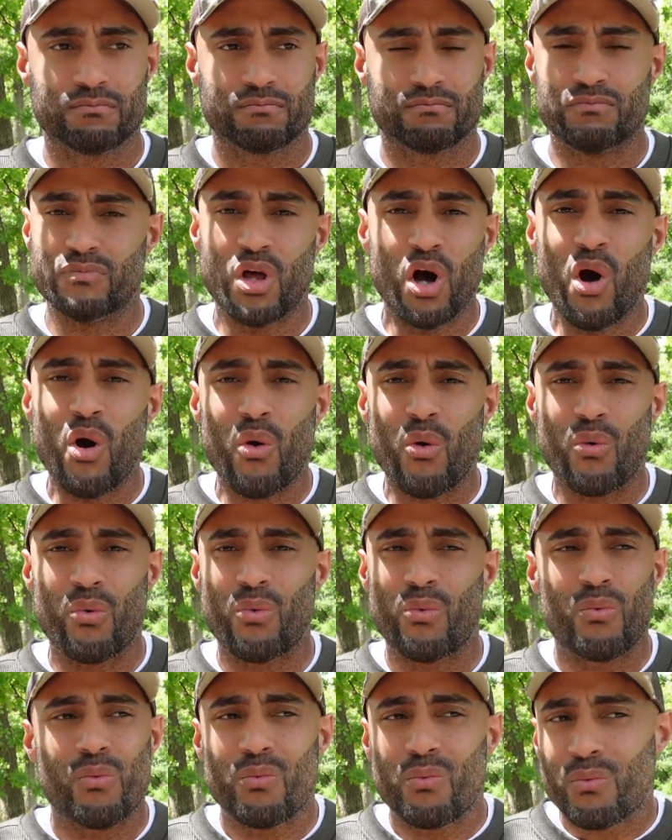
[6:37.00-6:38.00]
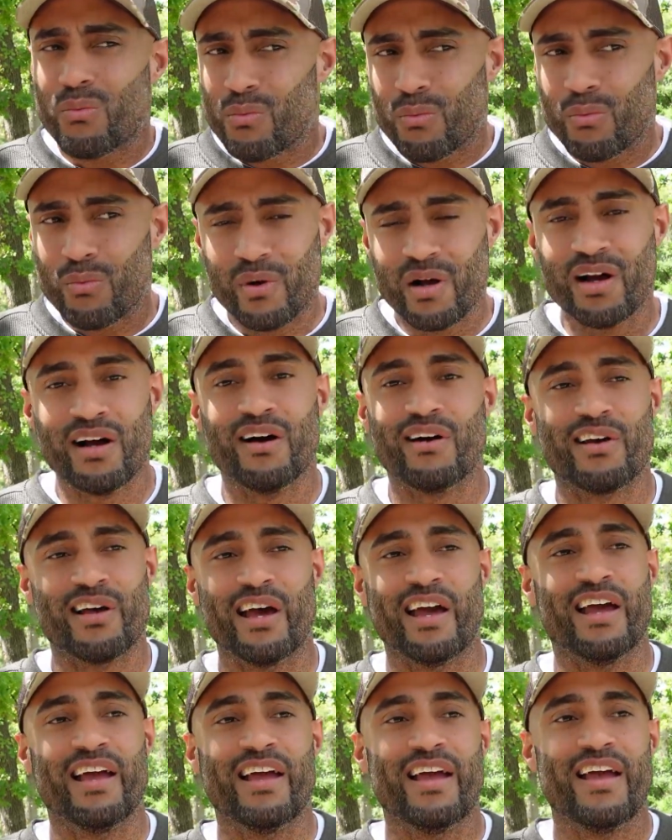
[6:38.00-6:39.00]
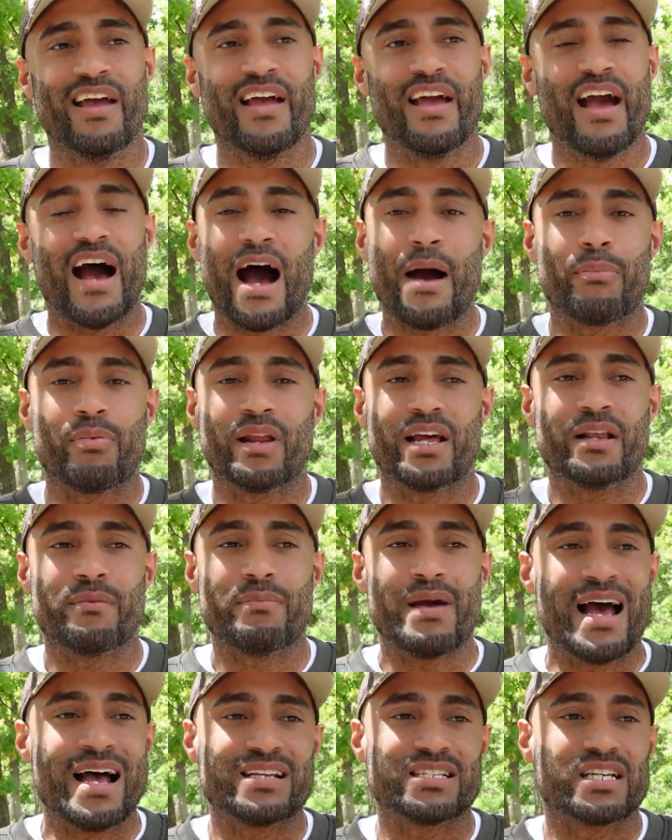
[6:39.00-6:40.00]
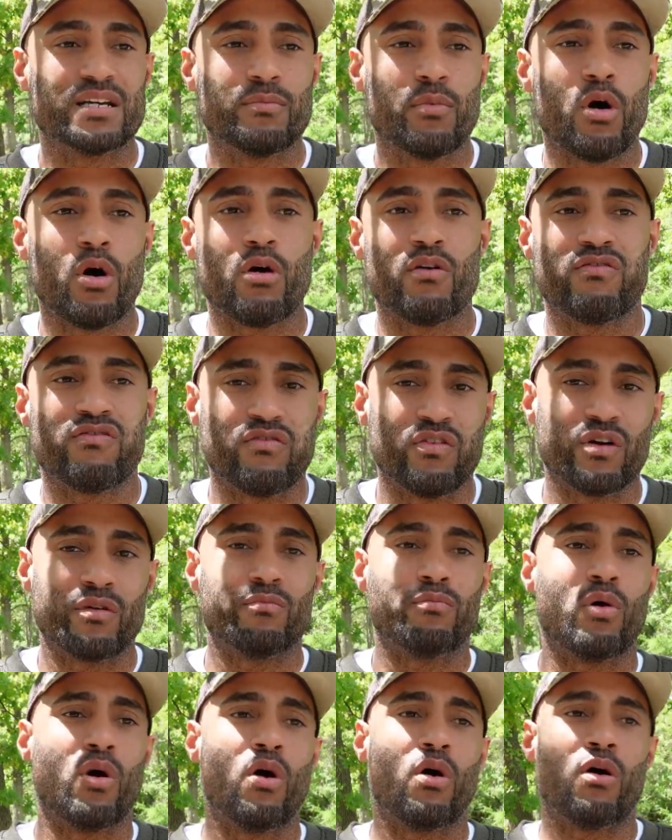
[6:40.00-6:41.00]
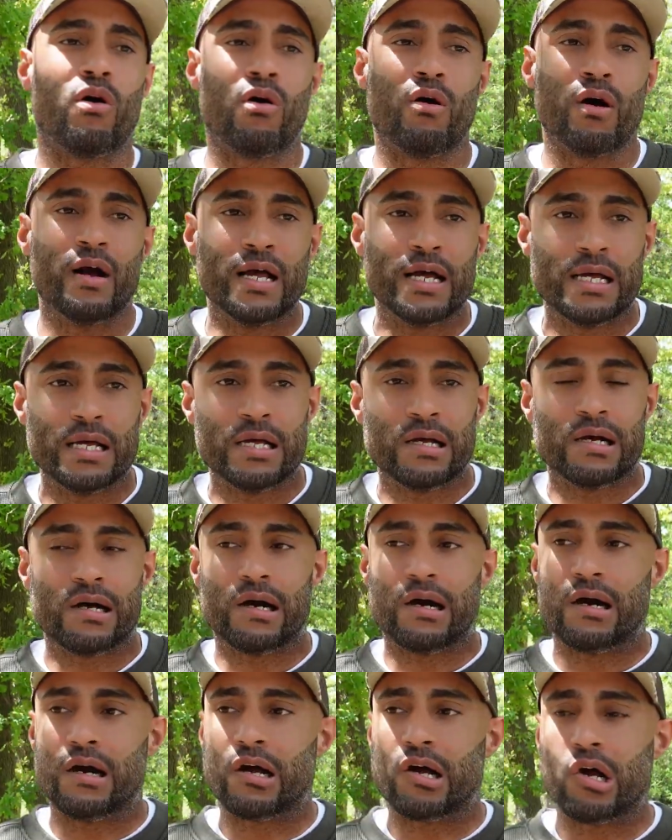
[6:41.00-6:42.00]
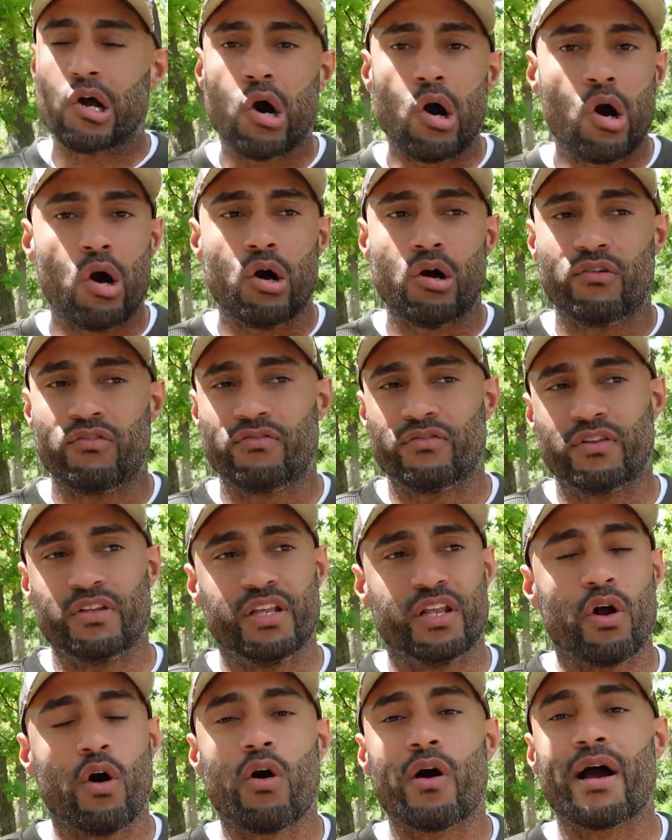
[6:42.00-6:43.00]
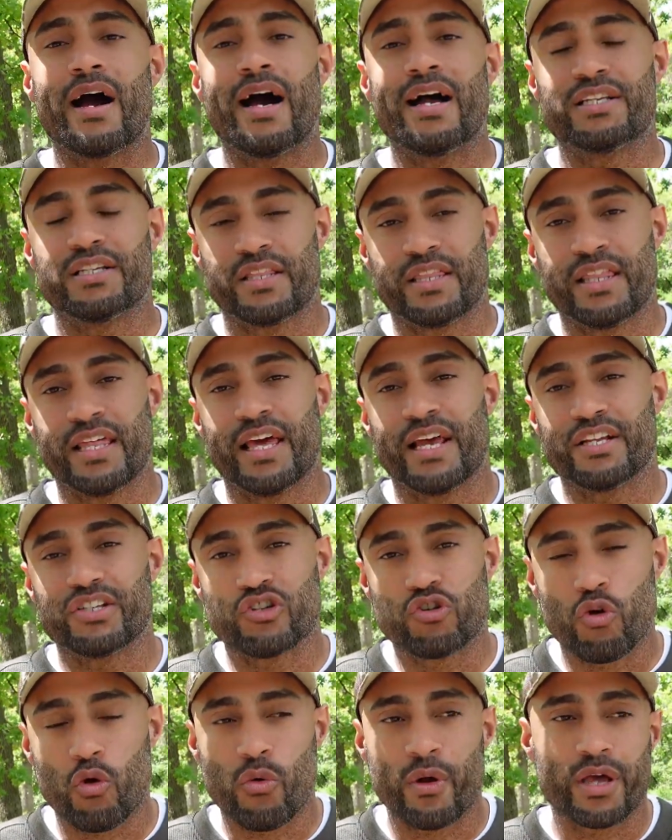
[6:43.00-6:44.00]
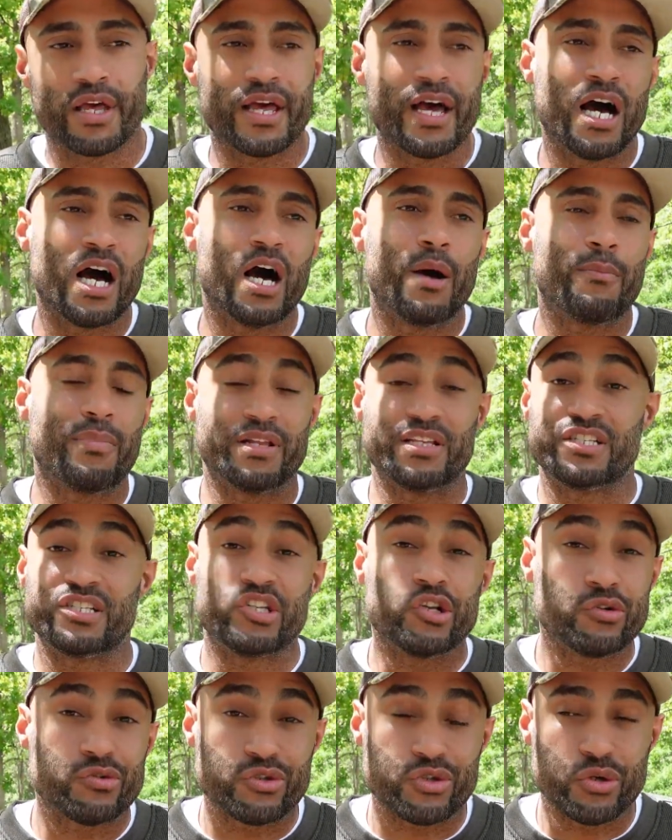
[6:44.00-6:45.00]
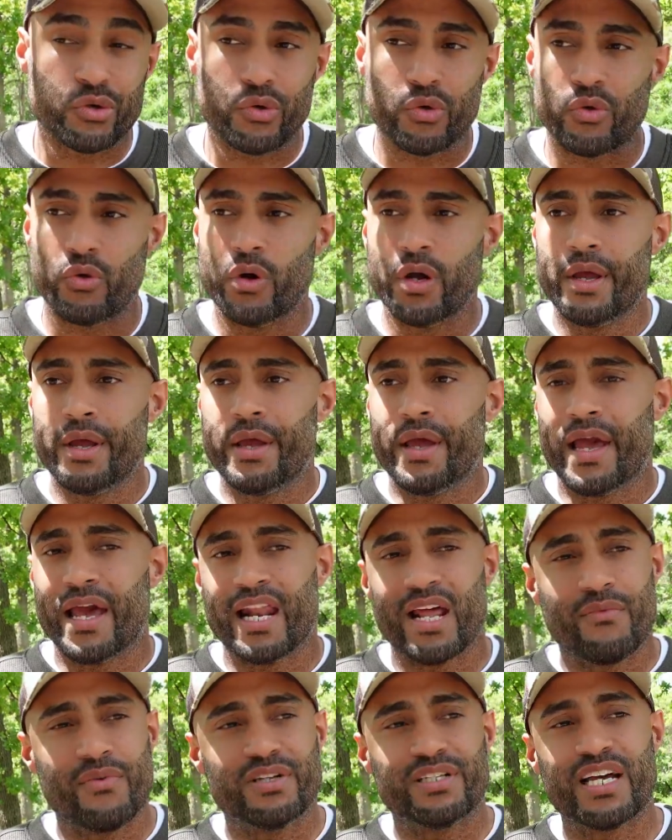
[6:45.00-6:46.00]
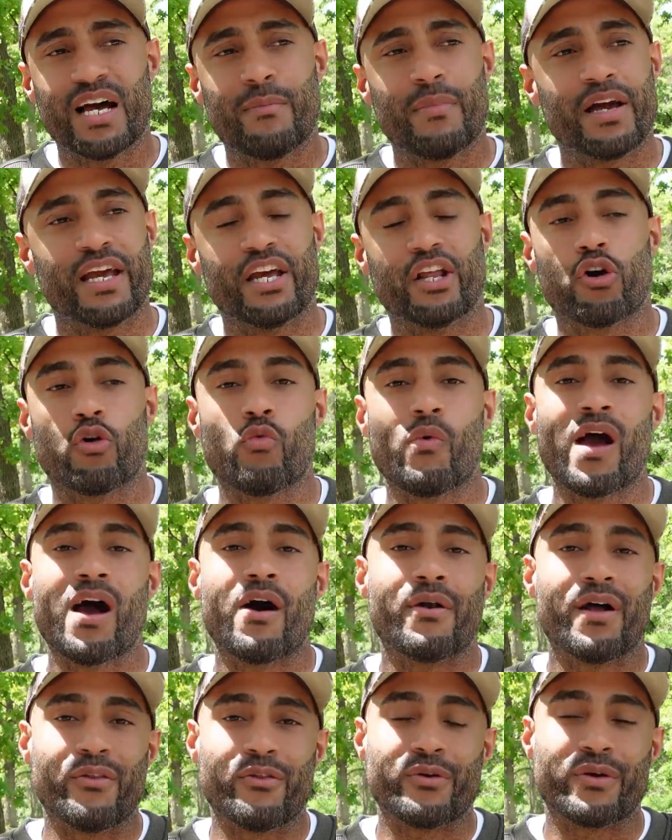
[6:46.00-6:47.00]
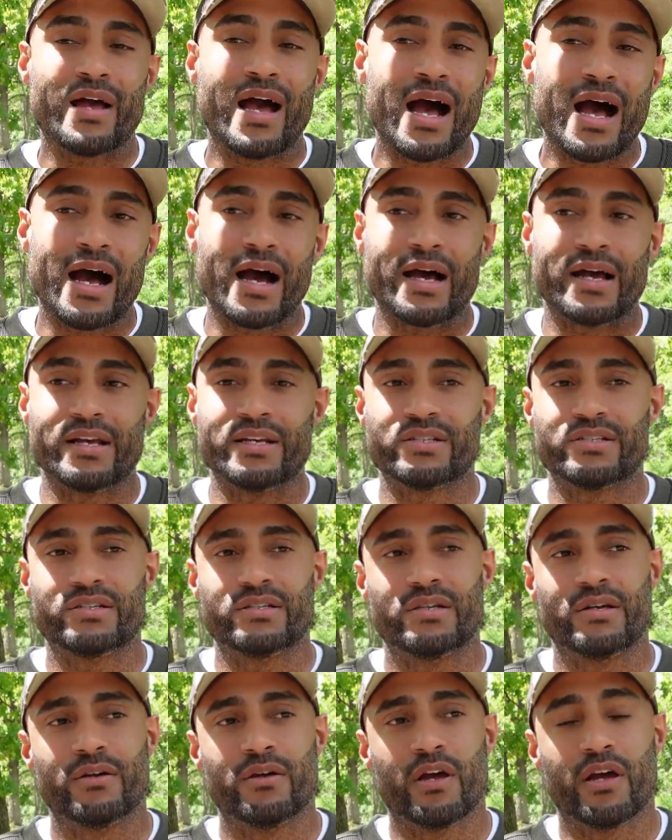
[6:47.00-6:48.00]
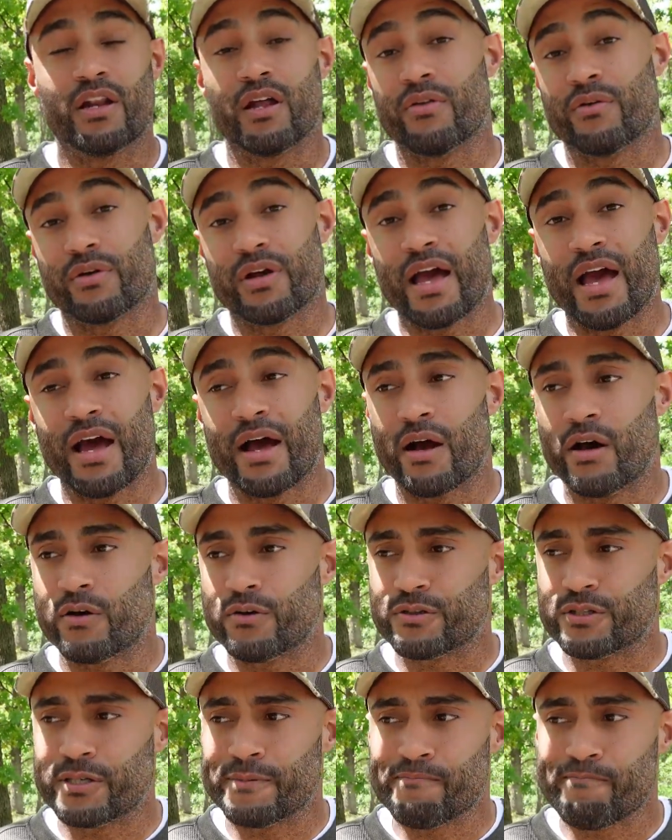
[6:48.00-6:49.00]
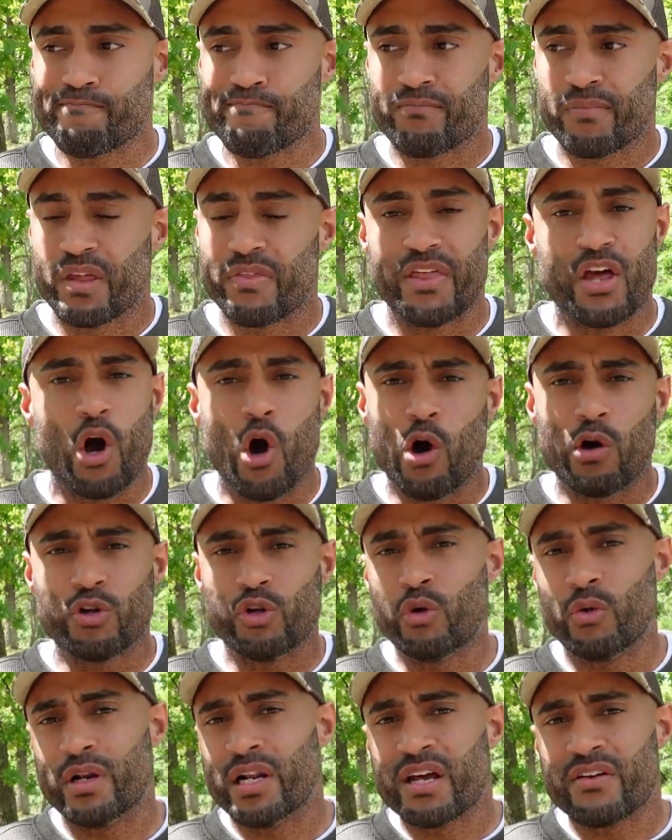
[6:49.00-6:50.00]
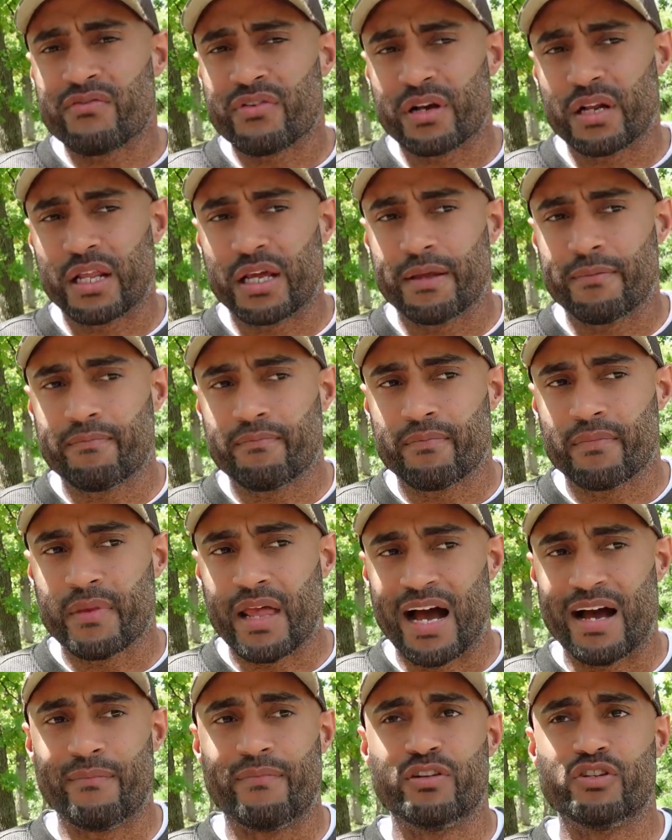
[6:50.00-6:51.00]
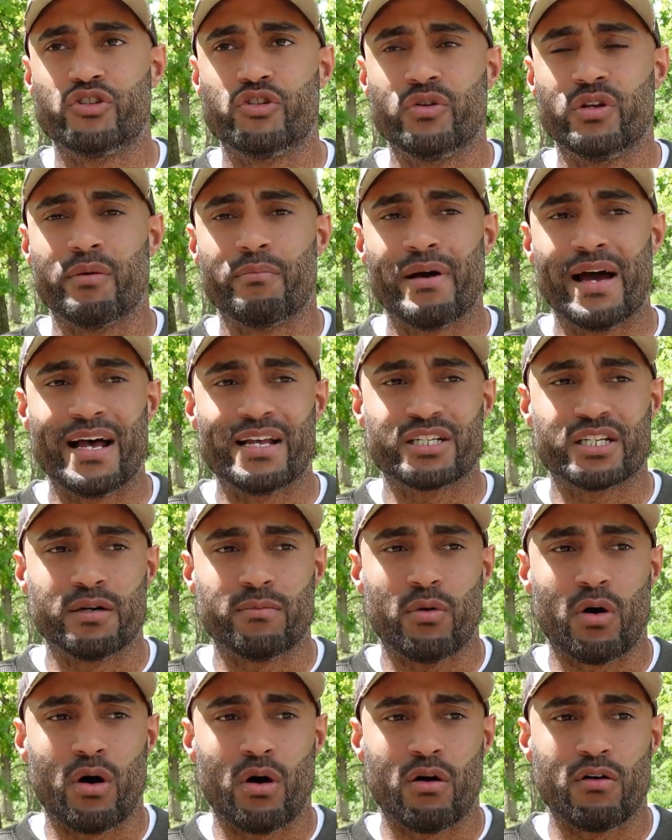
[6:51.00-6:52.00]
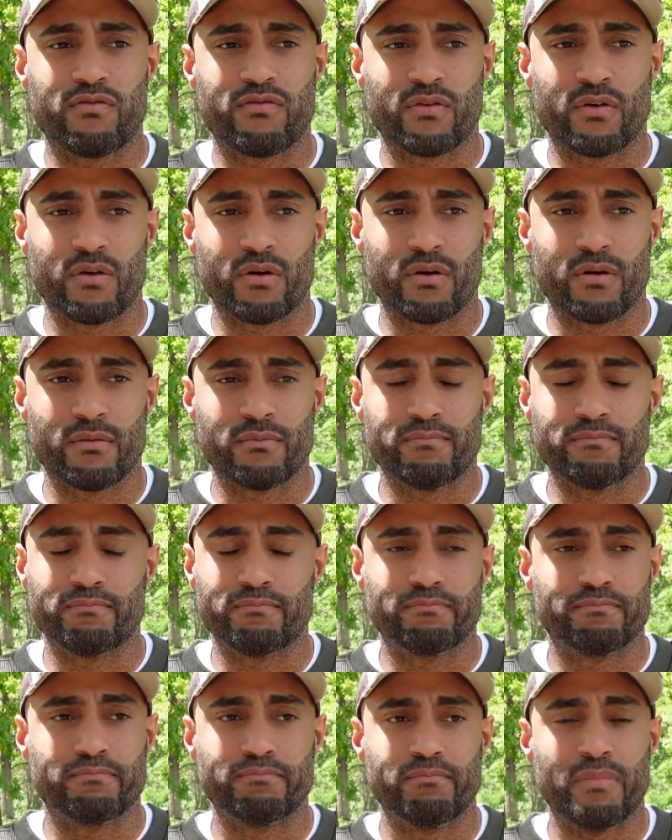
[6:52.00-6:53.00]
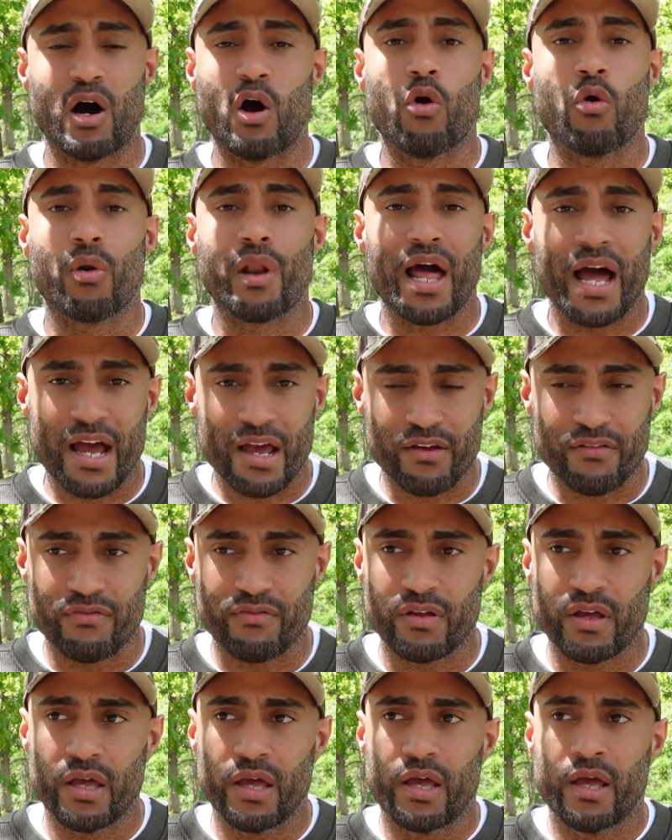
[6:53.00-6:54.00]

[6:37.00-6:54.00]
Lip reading: No. Okay? I played basketball, football, golf, did all kinds of things growing up and still do. And every time I get around other guys and other gals, they all do it differently. I've been shooting a basketball for my whole life.